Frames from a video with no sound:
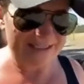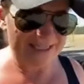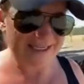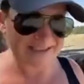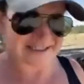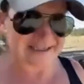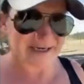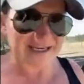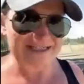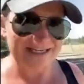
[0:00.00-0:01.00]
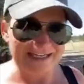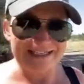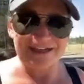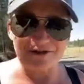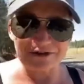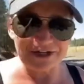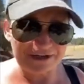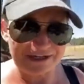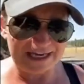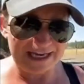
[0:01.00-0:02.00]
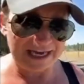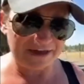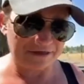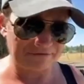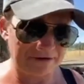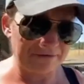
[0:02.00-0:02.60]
they get stomach aches, like I said earlier, and they can't throw